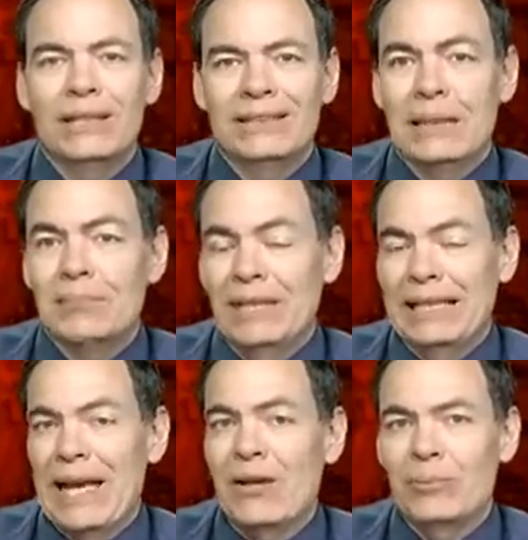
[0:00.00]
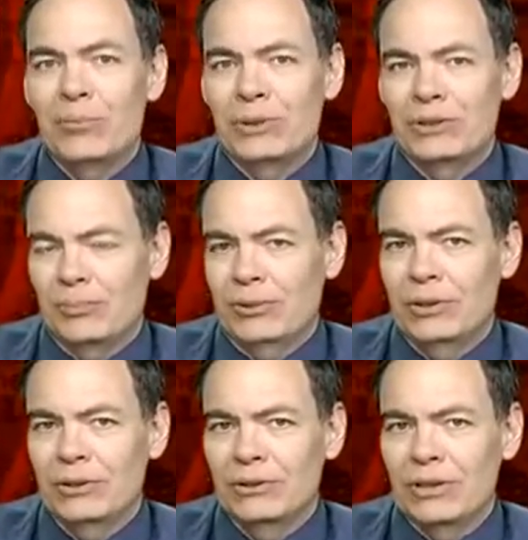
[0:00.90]
accepted accounting
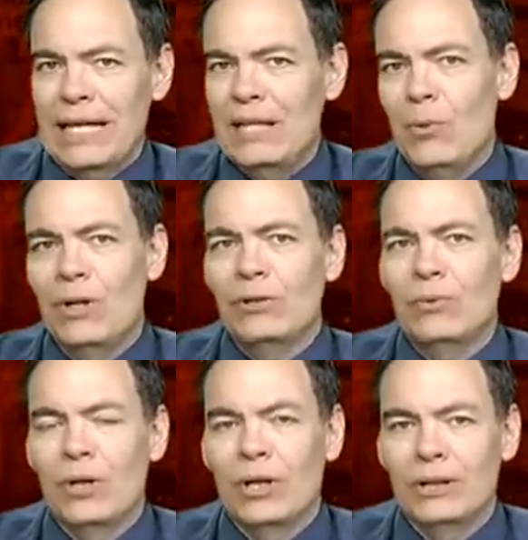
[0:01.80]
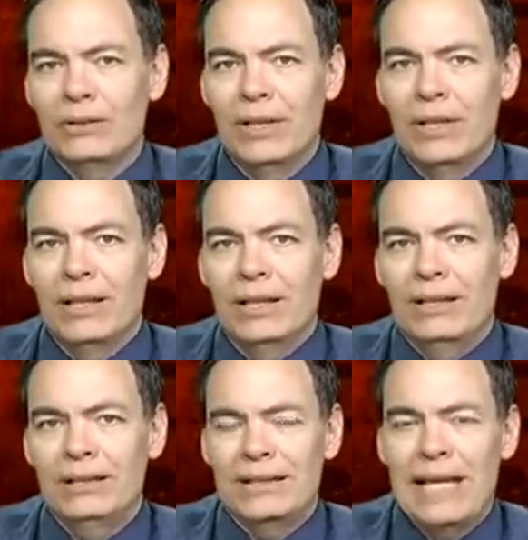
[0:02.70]
principles anywhere in the world
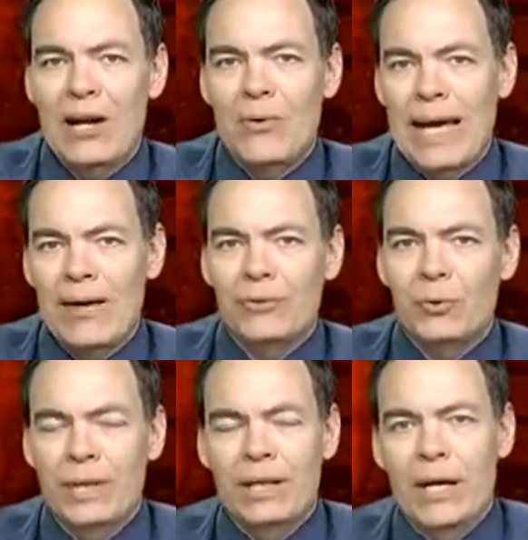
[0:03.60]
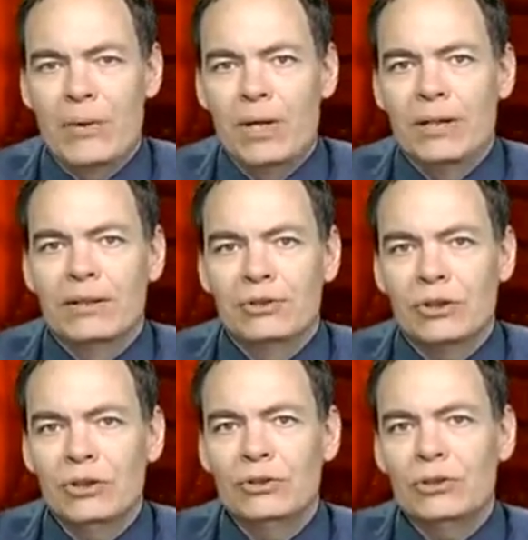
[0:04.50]
is now out the window. The
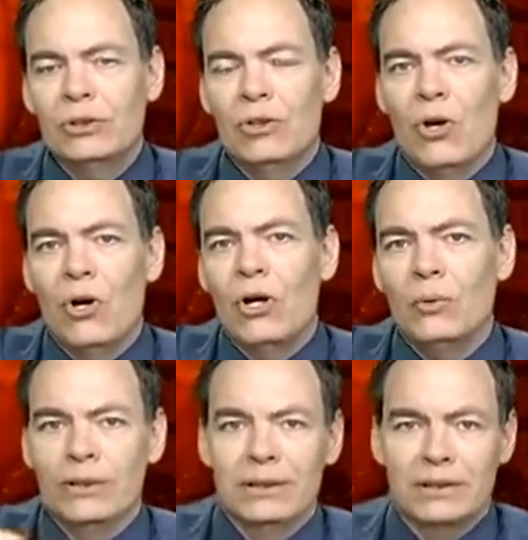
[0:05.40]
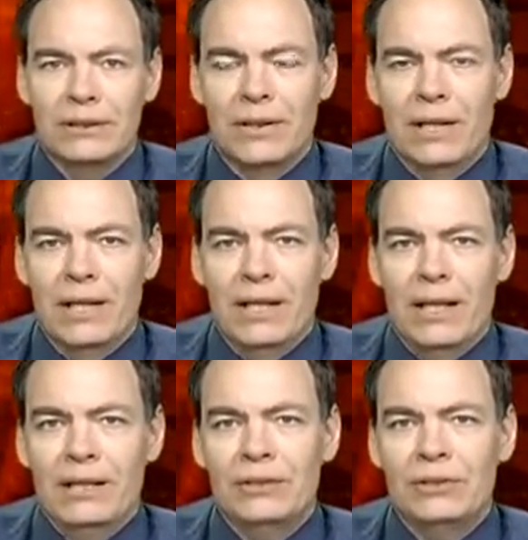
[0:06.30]
solution always
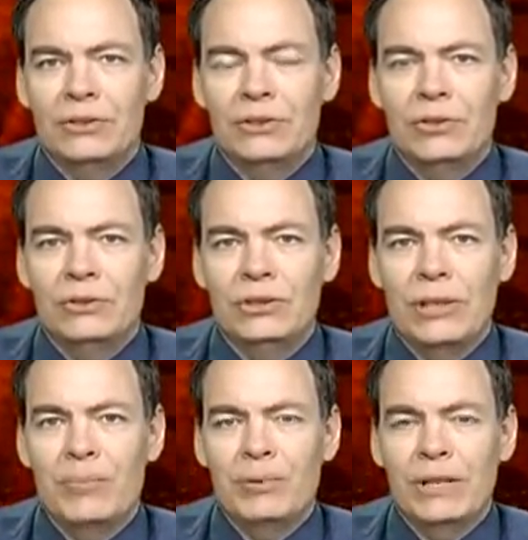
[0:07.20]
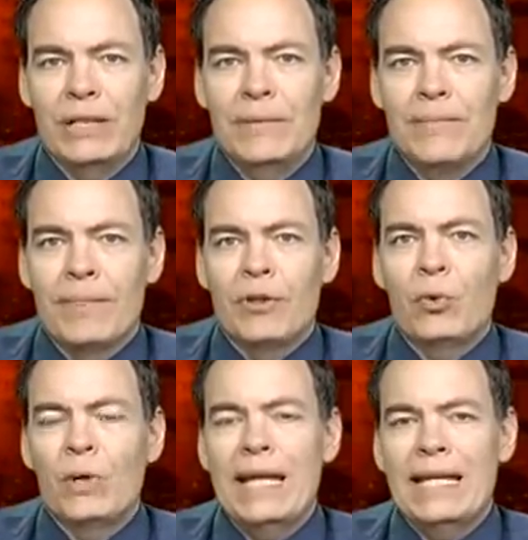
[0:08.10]
is to simply
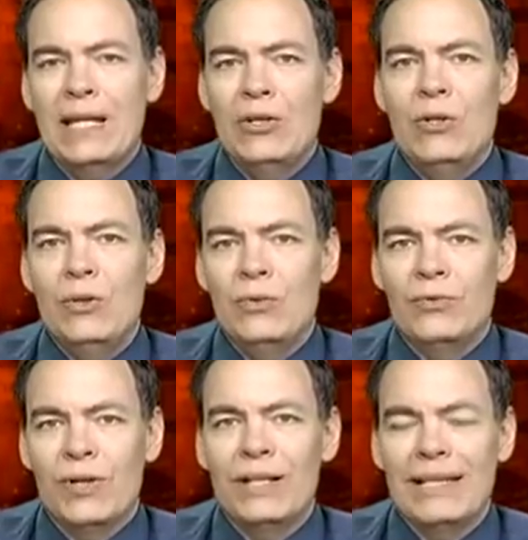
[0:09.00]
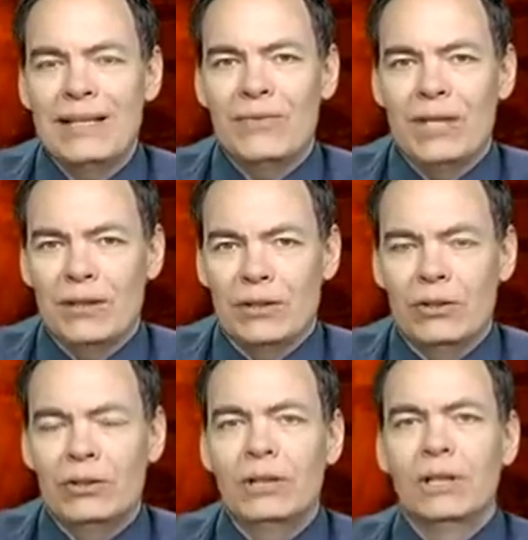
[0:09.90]
create a new funding
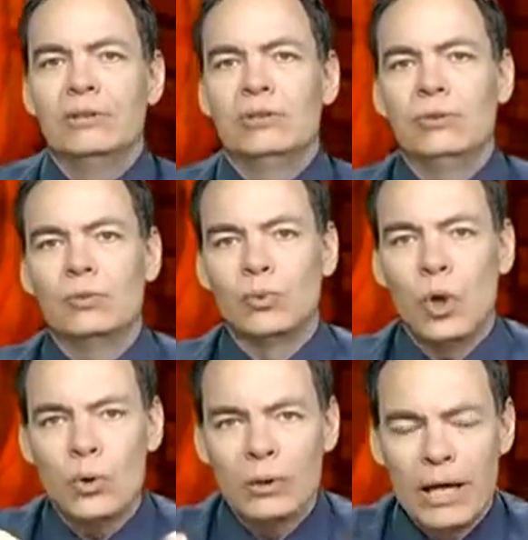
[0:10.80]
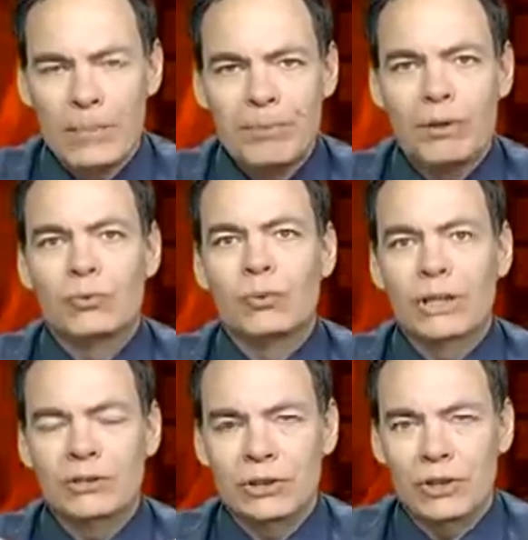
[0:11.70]
vehicle to roll up,
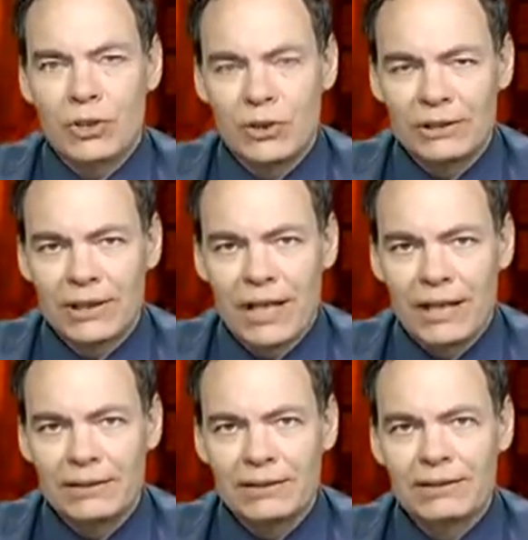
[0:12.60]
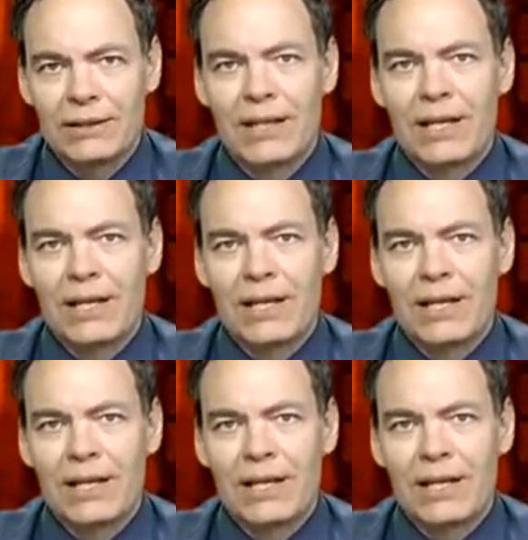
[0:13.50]
re-securitize,